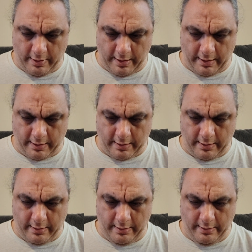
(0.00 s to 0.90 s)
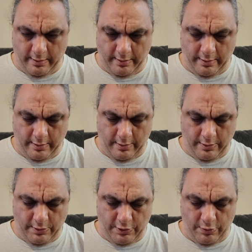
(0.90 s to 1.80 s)
like
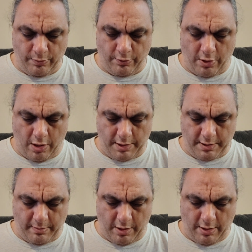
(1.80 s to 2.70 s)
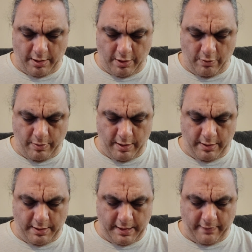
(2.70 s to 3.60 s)
super awesome audio, but
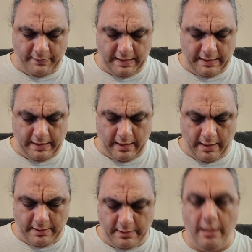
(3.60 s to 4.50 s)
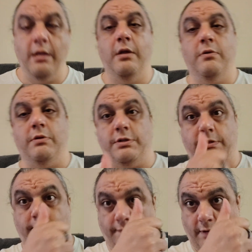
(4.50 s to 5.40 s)
it does have DTS, which
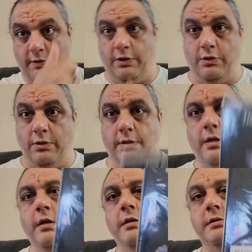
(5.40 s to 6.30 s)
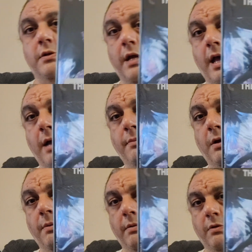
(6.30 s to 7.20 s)
is very good. So yeah, I'm
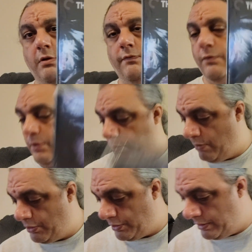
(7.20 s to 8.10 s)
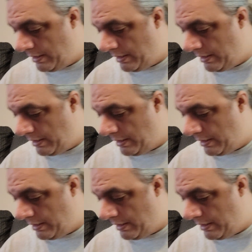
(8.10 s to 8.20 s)
gonna be looking forward to watching